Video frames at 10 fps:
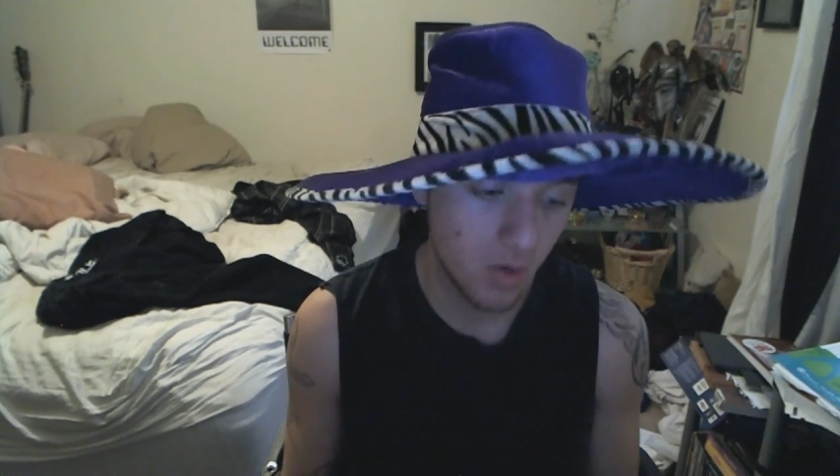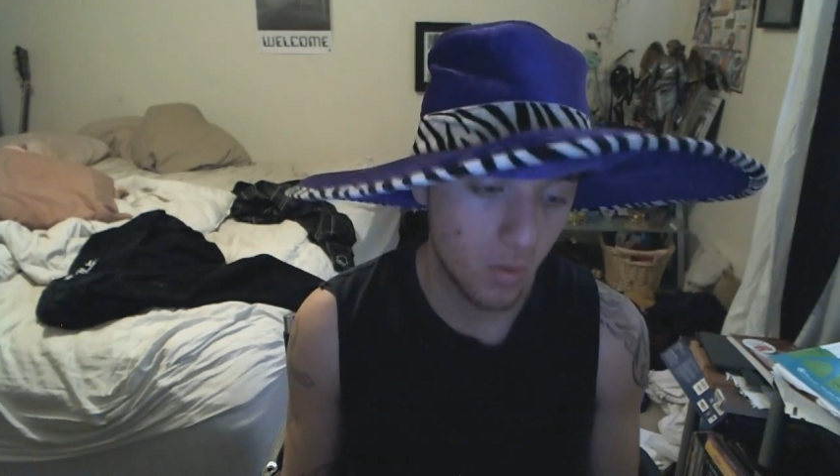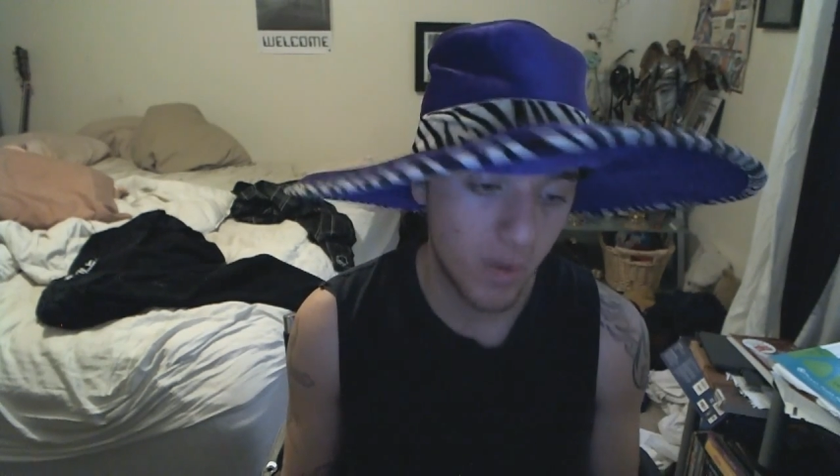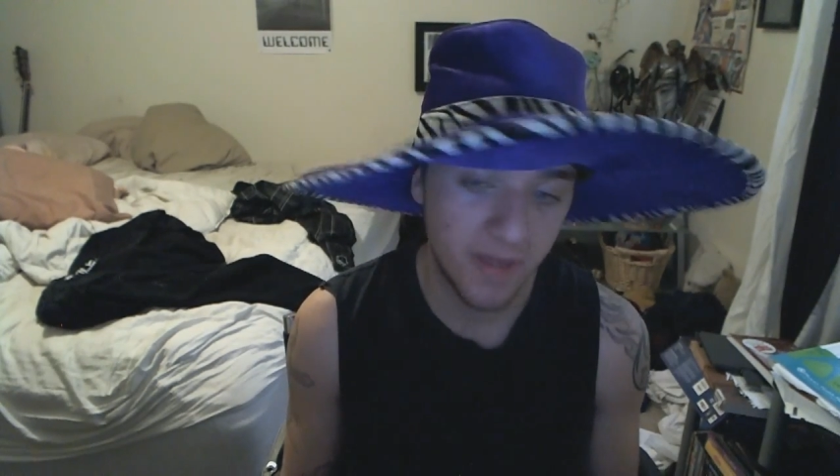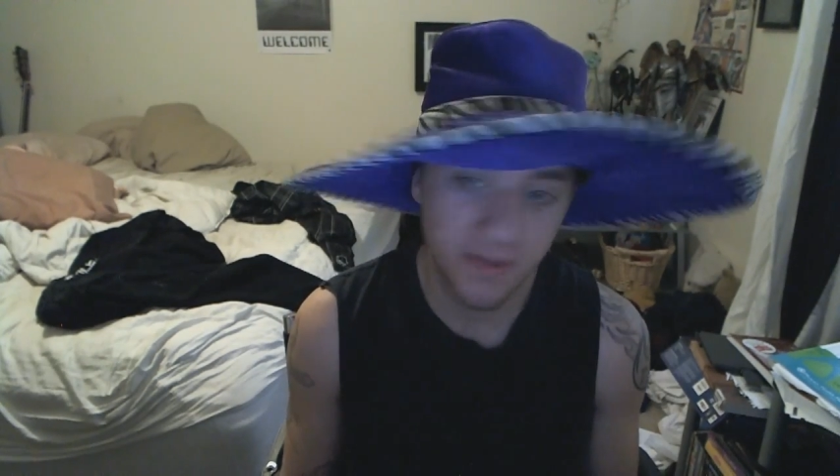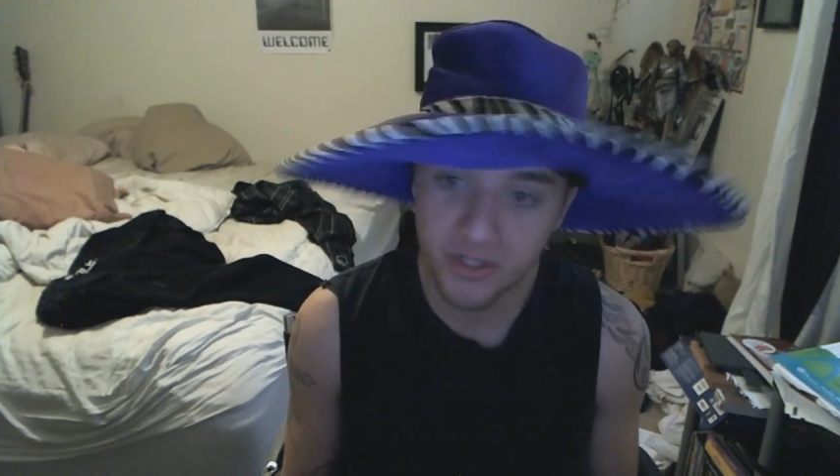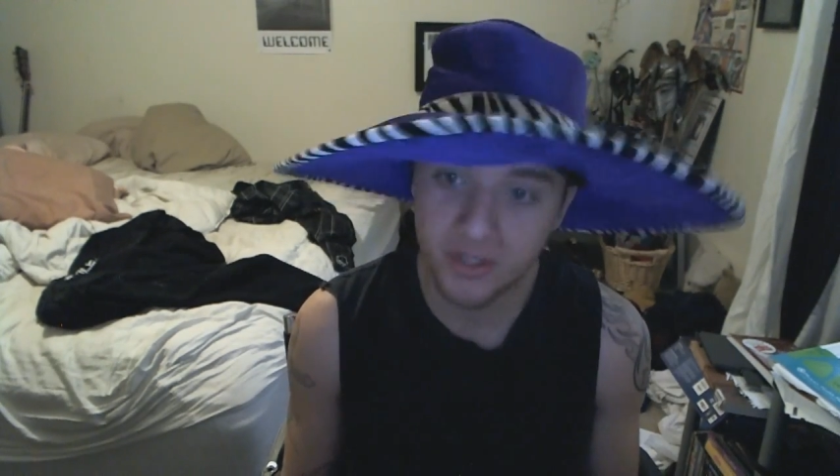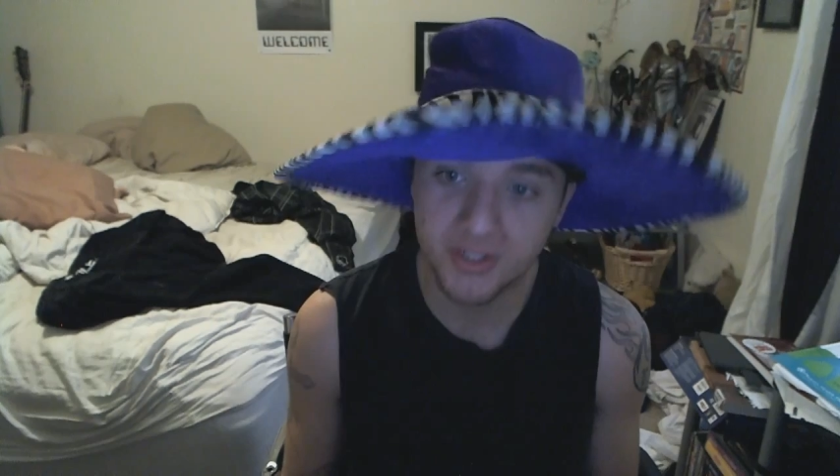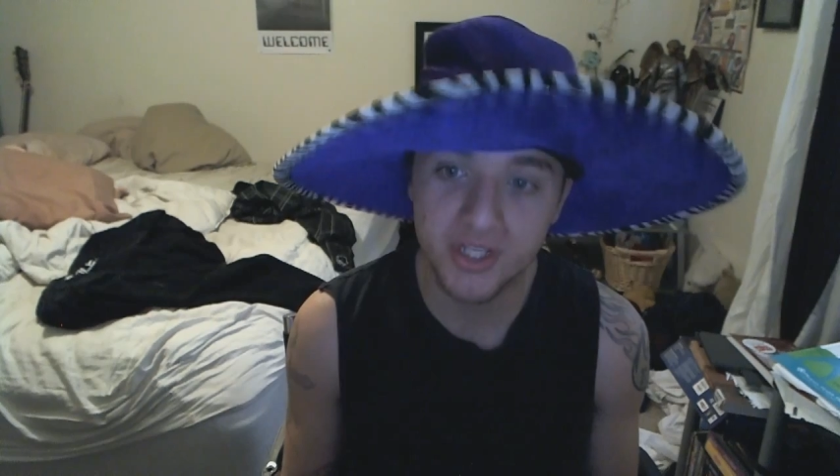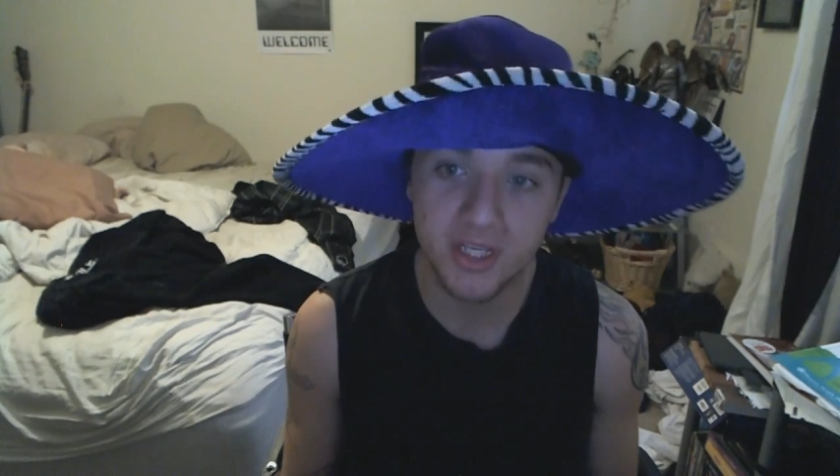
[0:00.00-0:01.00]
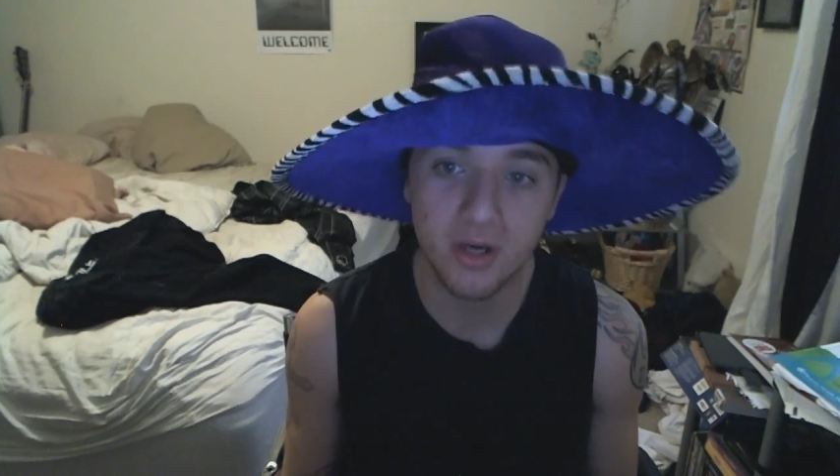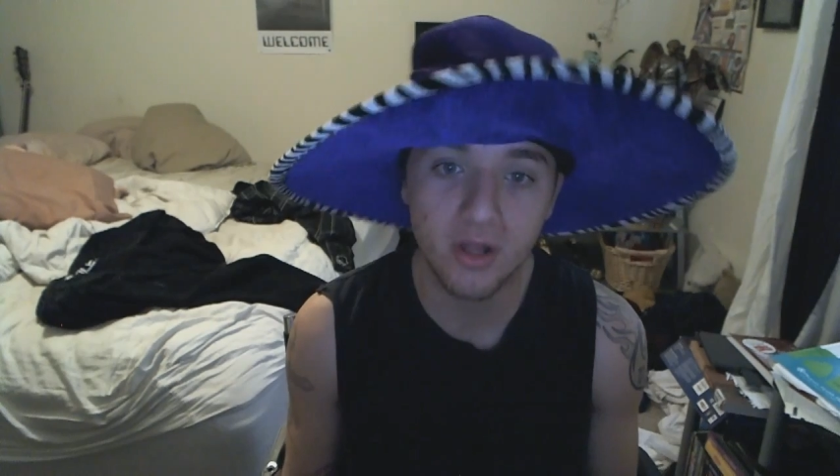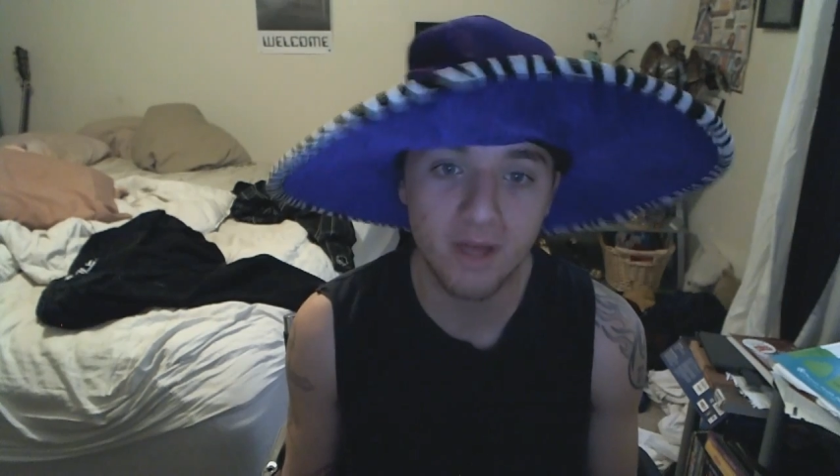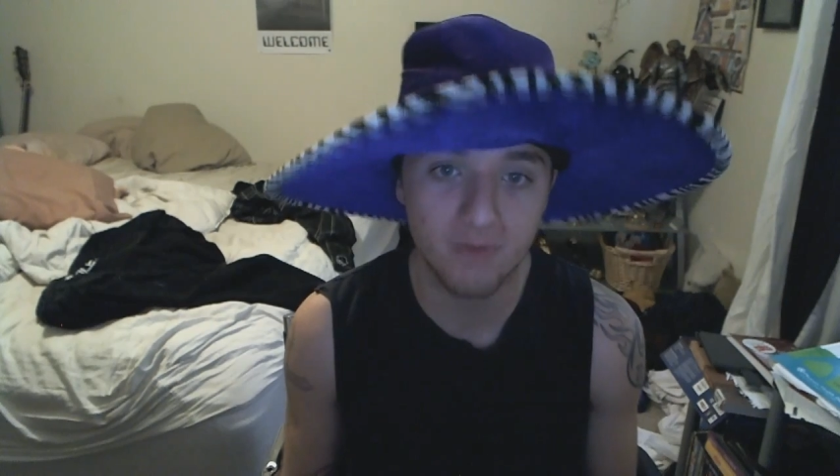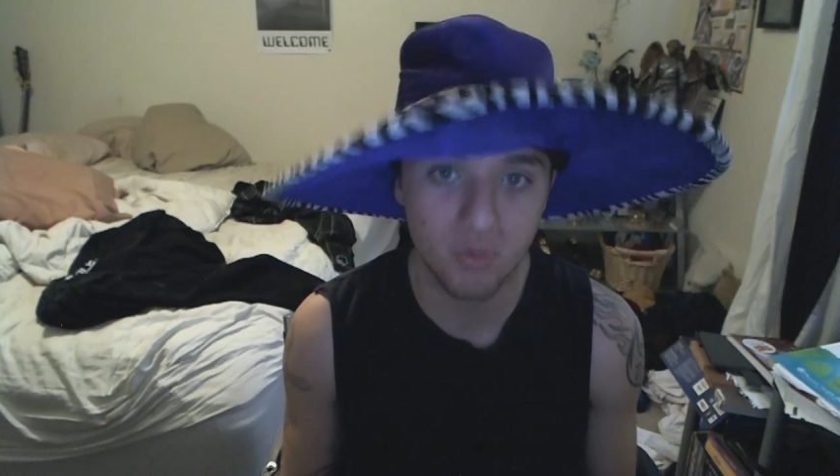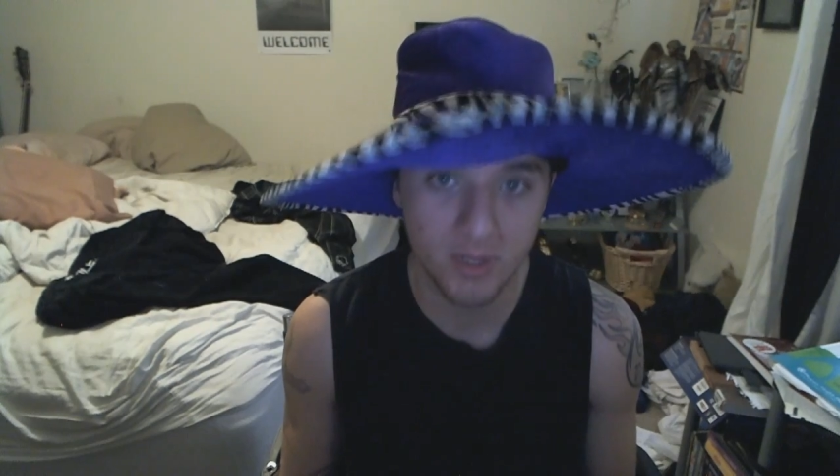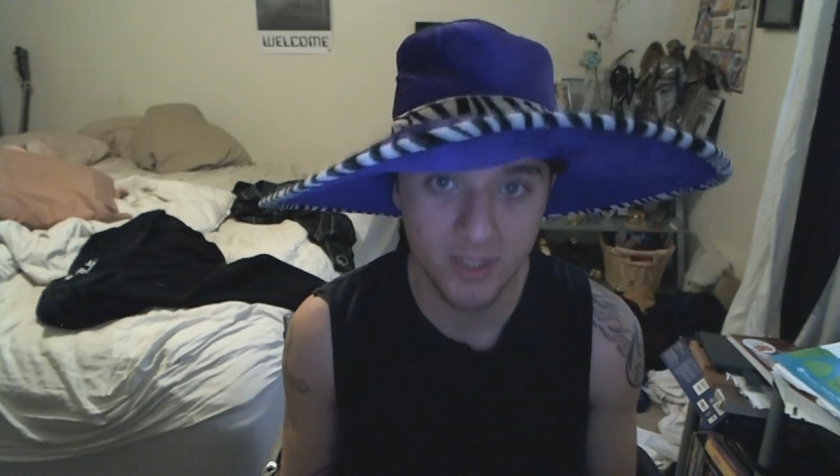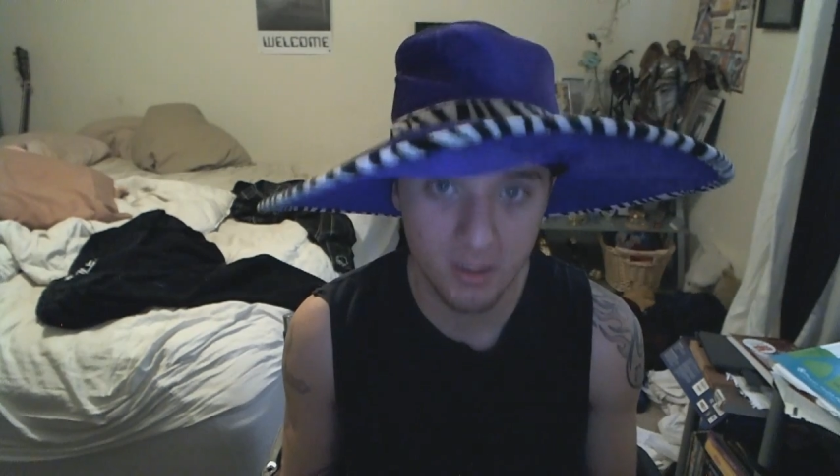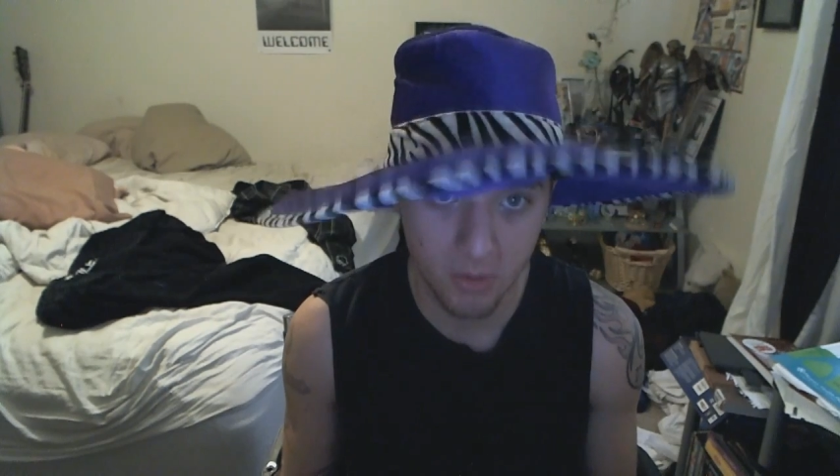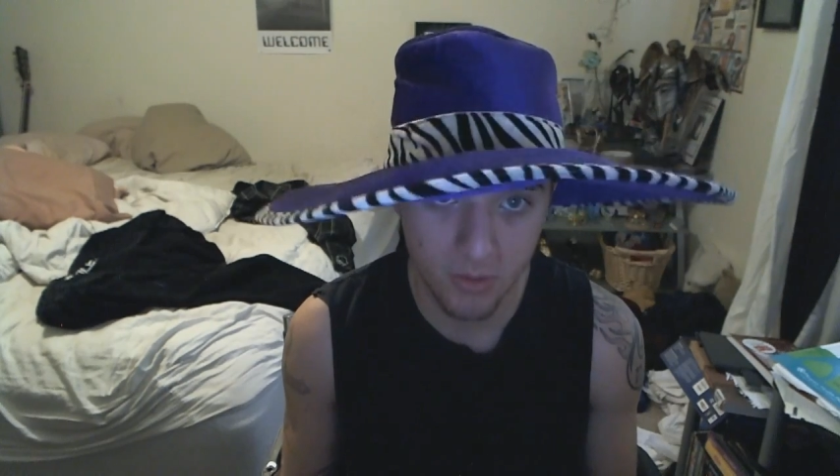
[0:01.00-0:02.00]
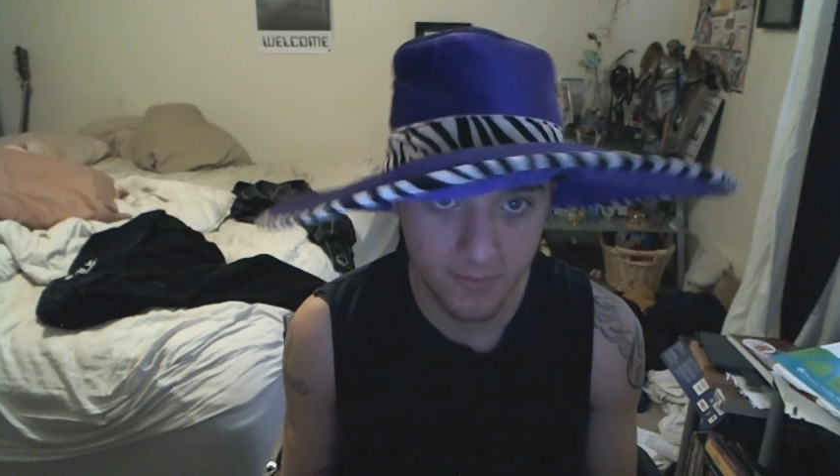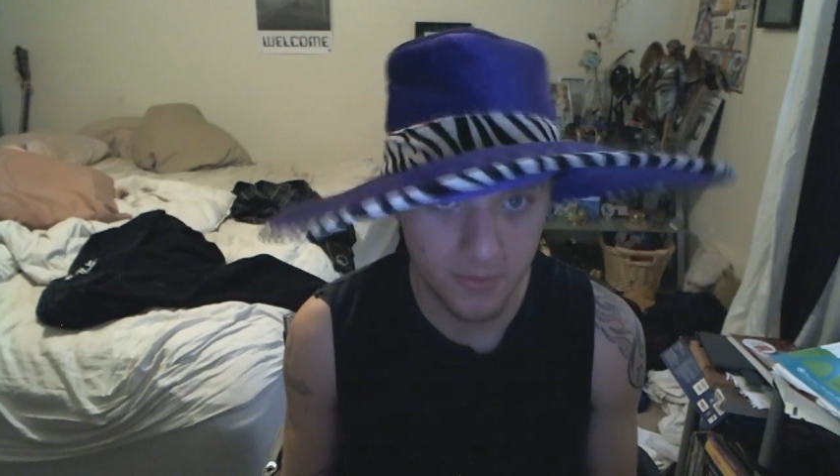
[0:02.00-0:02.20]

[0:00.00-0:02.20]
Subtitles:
why the Jurinchiki all have their one-tail mode,